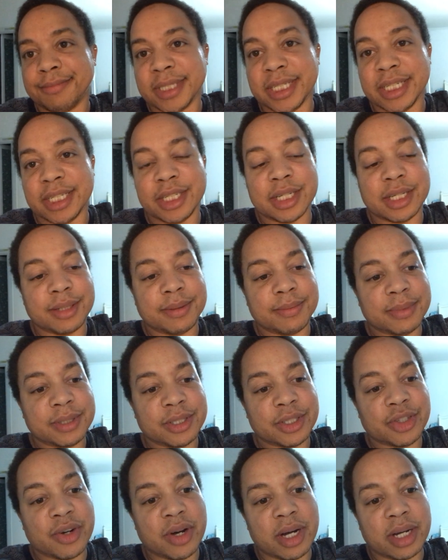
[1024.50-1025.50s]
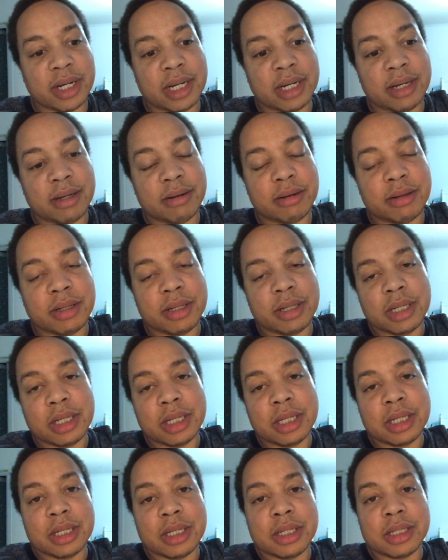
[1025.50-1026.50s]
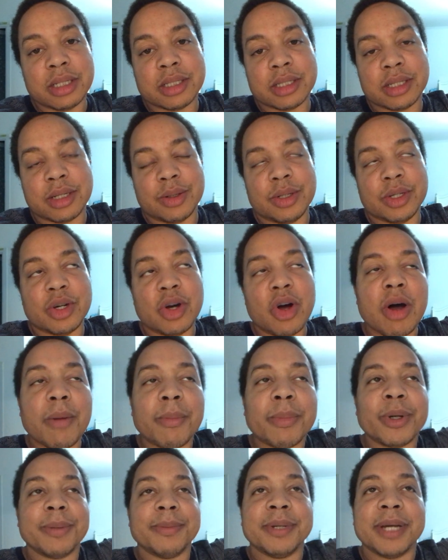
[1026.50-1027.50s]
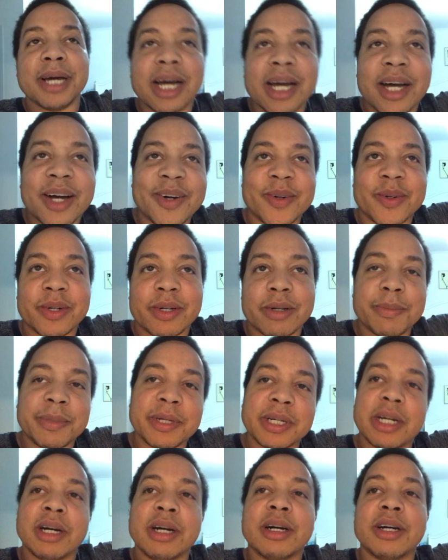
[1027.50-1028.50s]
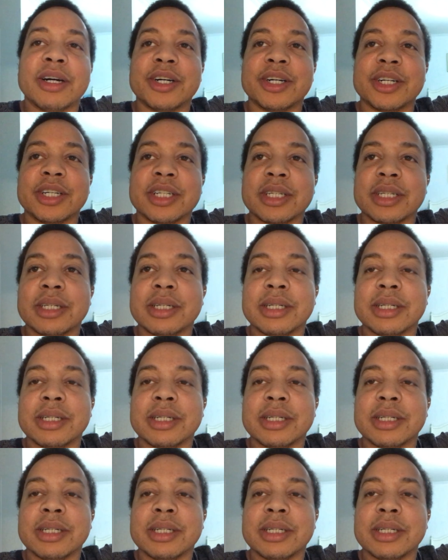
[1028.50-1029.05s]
There you go. He's crying now. So you can't put him down. Oh my god.